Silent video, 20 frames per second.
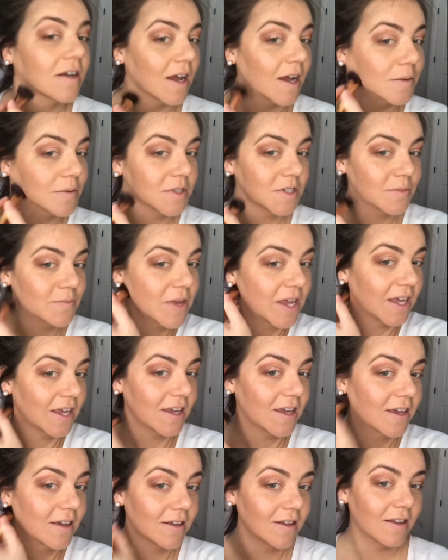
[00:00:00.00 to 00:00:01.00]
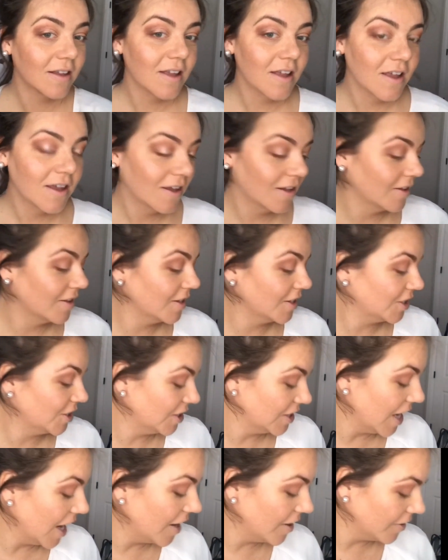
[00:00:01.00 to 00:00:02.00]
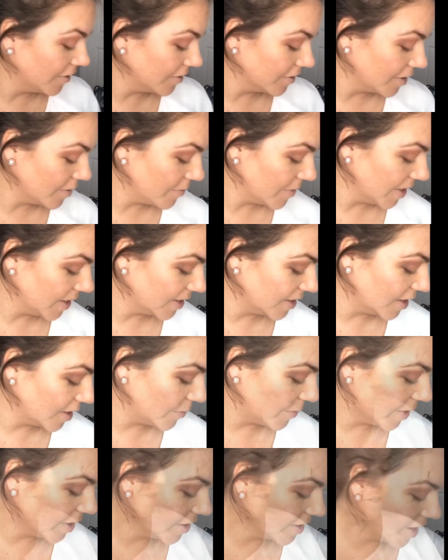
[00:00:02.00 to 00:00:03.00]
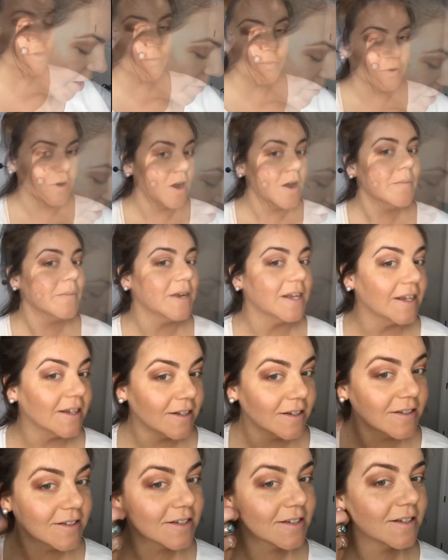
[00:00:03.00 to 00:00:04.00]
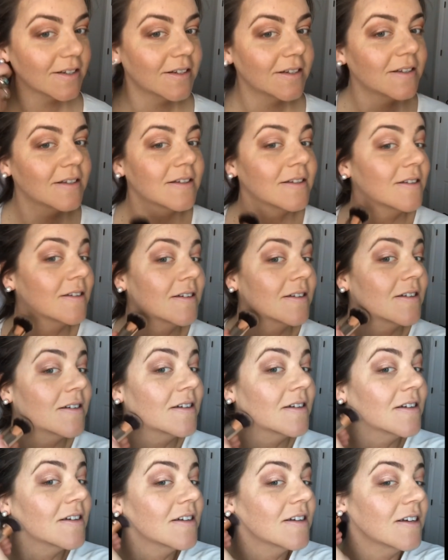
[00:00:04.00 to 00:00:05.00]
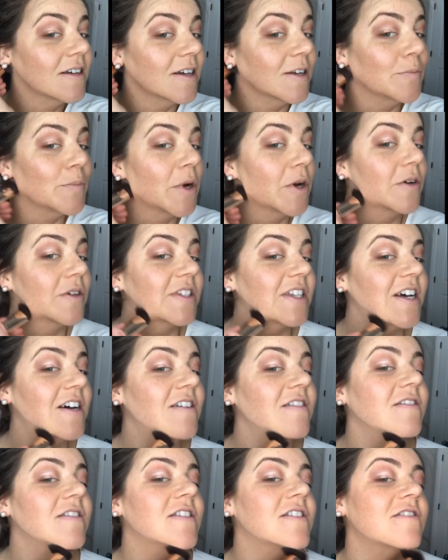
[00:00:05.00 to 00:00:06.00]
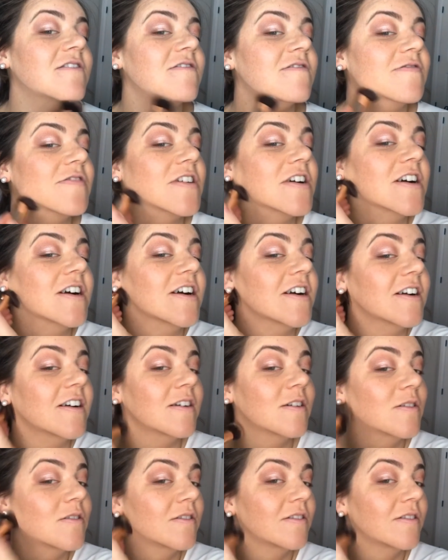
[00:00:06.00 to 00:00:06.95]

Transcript: I'm just making this shadow that makes it appear like prominent and pokes out so far